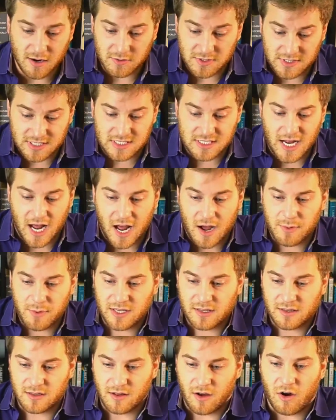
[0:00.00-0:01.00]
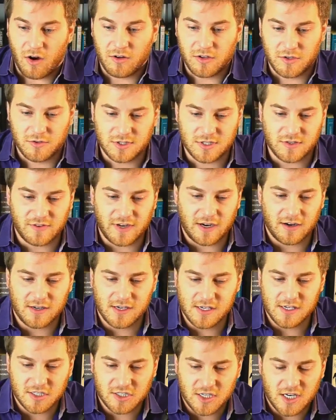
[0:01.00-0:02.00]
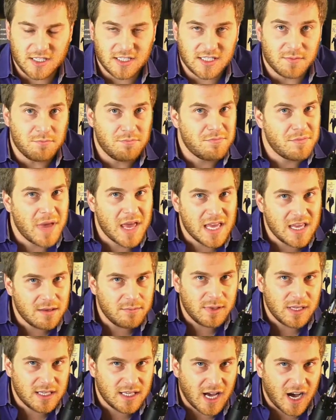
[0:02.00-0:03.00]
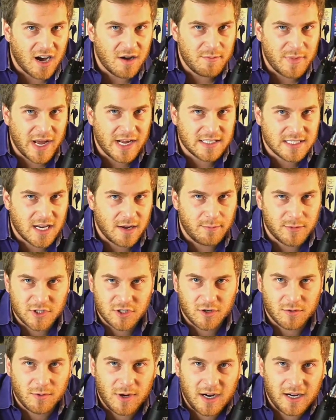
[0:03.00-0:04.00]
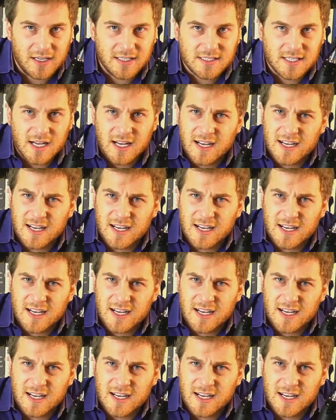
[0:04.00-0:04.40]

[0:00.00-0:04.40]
stopping all use of air conditioning to maybe combat temperature rise